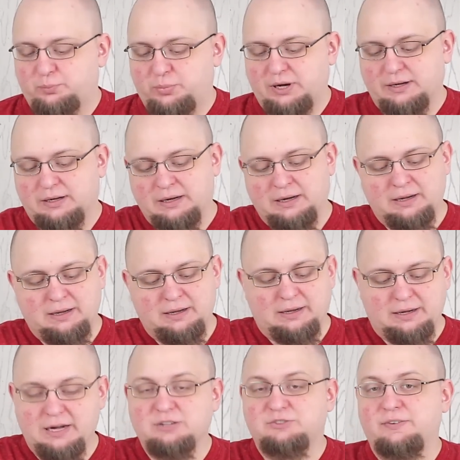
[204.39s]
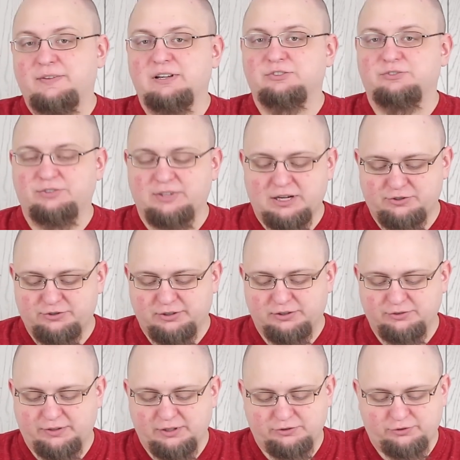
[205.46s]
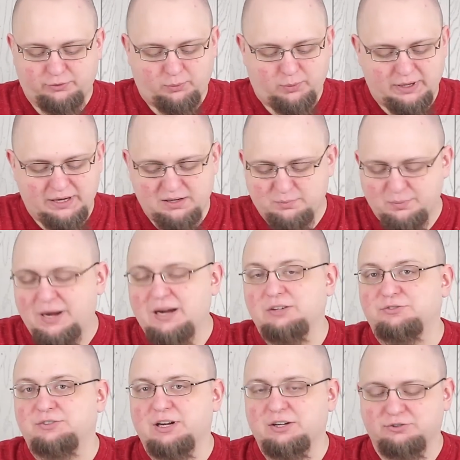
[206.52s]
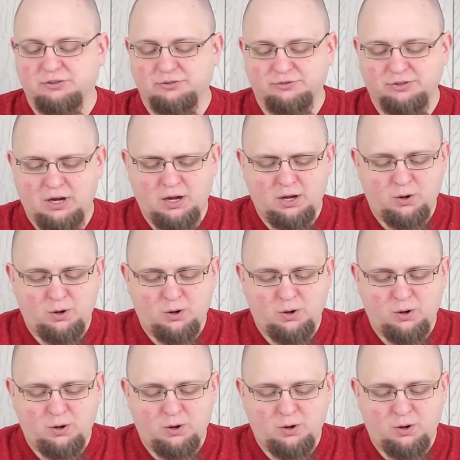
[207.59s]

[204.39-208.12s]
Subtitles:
But each of these sections, these 3 main sections,